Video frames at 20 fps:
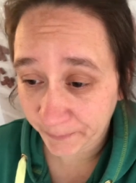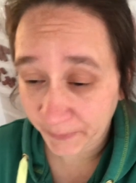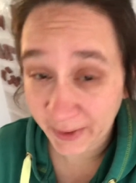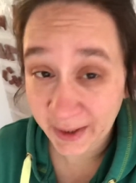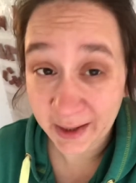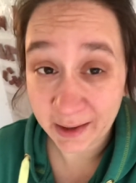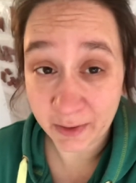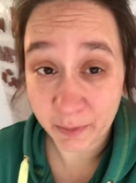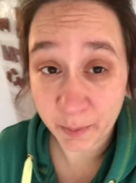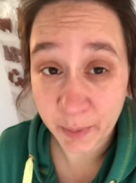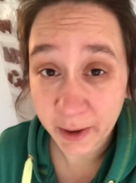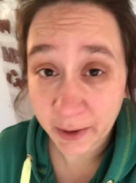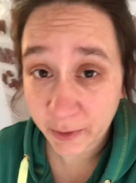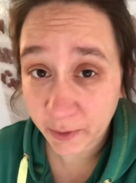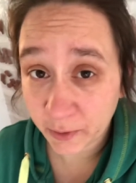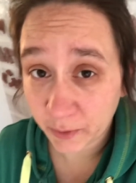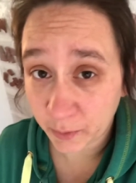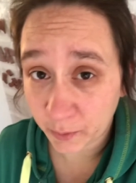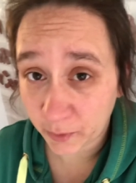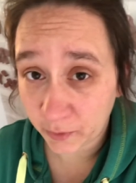It gets
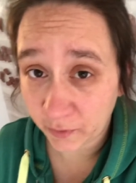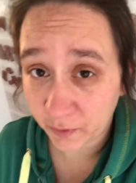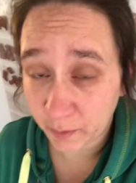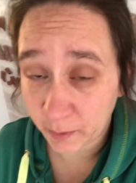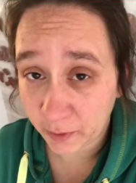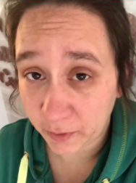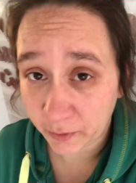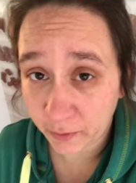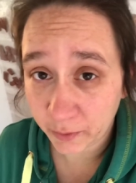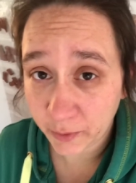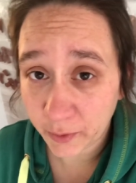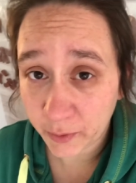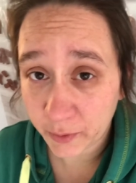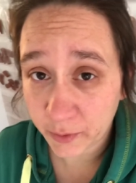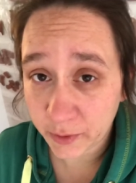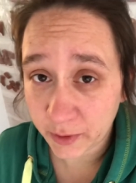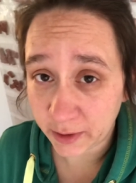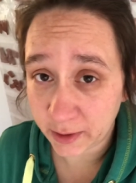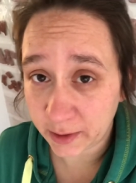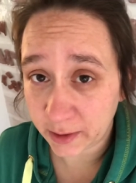better once I'm on the
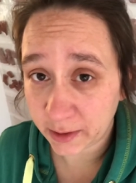road